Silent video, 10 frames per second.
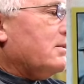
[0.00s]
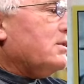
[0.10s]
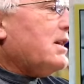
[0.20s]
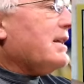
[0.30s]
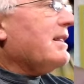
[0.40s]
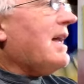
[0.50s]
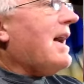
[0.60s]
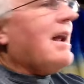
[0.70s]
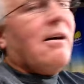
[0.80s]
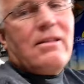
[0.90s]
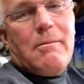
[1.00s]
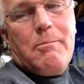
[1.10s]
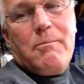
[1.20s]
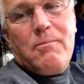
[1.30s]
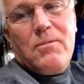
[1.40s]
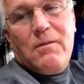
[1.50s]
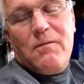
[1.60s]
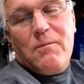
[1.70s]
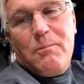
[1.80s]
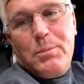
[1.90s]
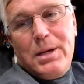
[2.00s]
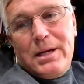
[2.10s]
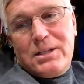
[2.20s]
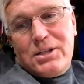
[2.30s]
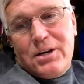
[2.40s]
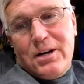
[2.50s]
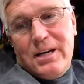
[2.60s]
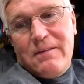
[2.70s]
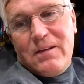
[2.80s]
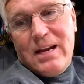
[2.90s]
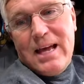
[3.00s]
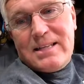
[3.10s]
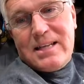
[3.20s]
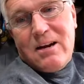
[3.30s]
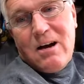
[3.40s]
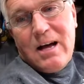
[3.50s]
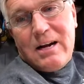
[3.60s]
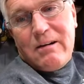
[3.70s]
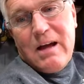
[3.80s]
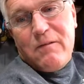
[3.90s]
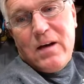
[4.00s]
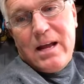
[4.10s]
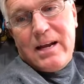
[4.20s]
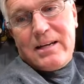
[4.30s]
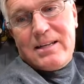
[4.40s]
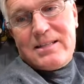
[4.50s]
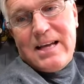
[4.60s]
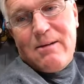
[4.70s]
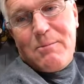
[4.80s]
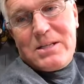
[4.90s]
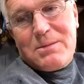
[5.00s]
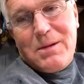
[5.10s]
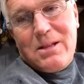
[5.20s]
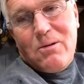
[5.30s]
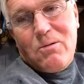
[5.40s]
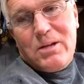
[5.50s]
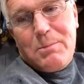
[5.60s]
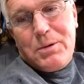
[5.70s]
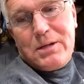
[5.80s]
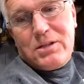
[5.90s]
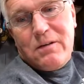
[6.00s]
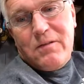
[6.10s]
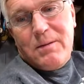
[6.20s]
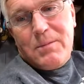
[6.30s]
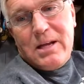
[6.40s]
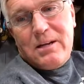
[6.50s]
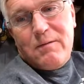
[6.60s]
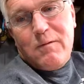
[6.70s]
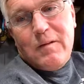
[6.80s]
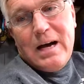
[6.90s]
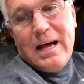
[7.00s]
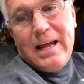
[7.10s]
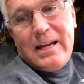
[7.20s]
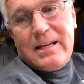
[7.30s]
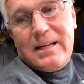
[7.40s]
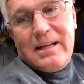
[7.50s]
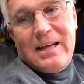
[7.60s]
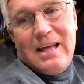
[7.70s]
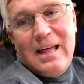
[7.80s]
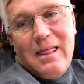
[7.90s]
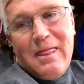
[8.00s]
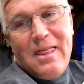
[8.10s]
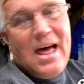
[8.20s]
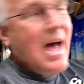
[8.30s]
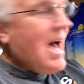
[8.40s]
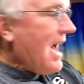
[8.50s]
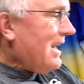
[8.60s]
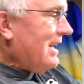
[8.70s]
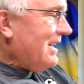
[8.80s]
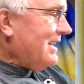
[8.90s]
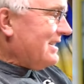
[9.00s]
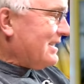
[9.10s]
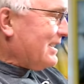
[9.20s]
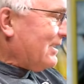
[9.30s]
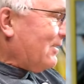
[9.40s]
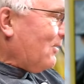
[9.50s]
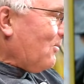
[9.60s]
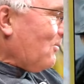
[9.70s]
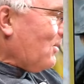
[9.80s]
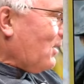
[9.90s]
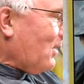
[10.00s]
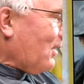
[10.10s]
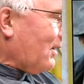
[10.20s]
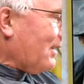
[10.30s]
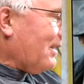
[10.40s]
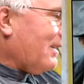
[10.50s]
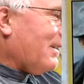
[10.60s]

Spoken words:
Check that out. The picture even has an autograph on it because that must have been the only picture of him they could find. That is cool.